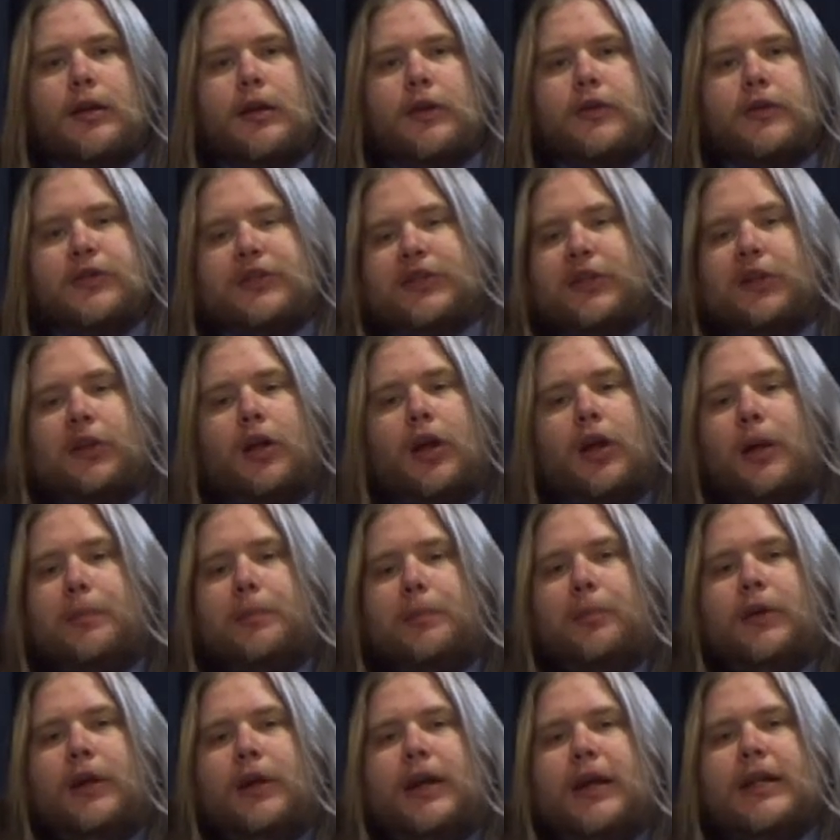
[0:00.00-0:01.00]
They're still
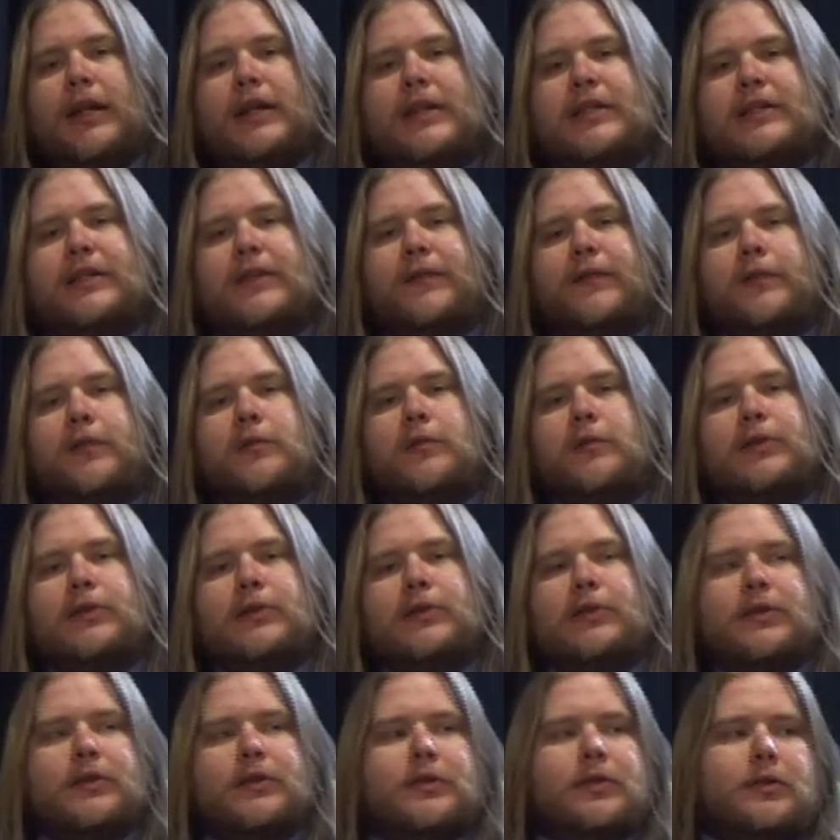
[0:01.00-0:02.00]
operating as if it
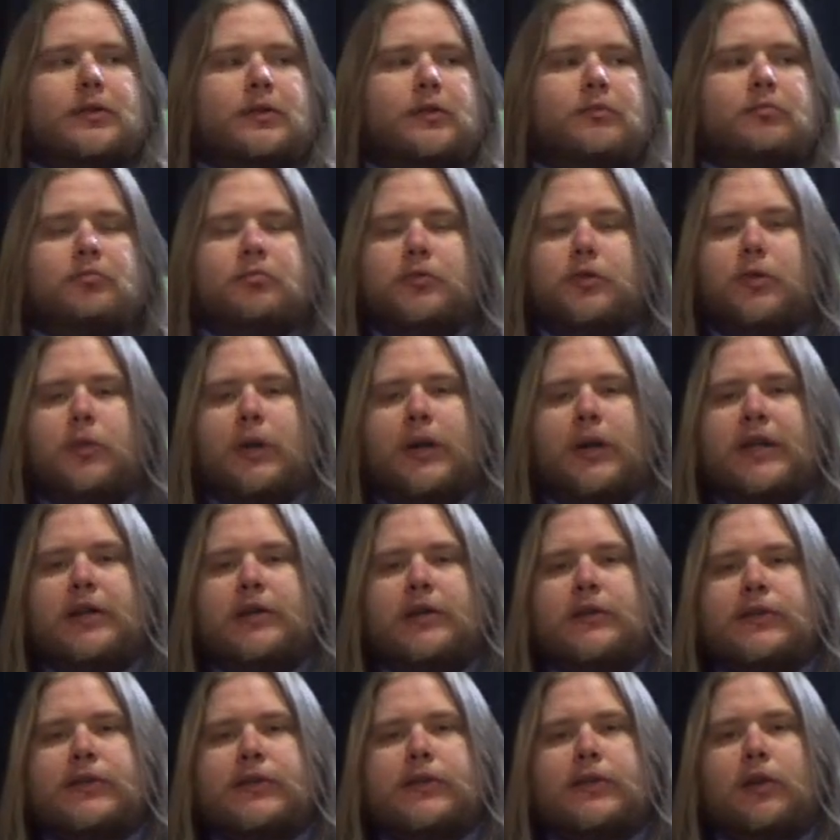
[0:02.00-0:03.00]
was 20
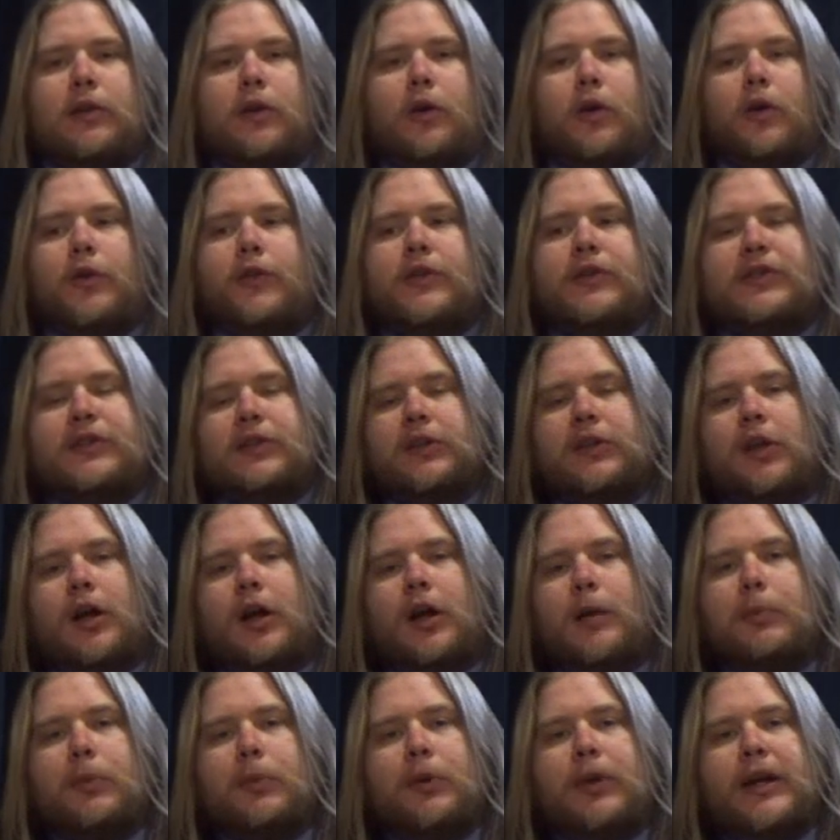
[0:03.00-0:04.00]
years ago, or they're still
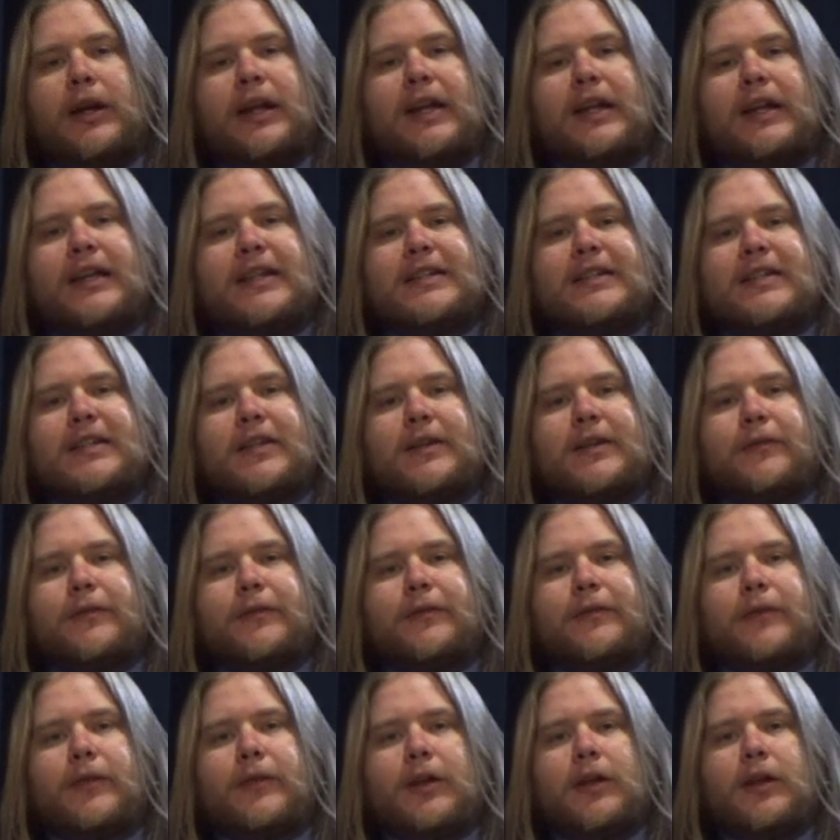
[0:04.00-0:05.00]
operating as
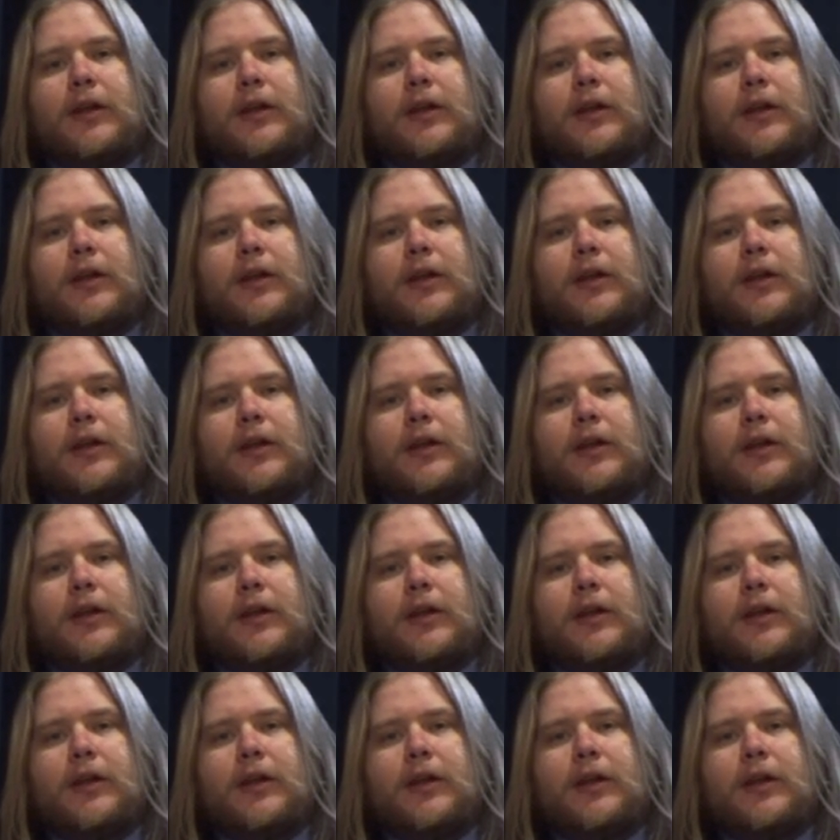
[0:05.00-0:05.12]
if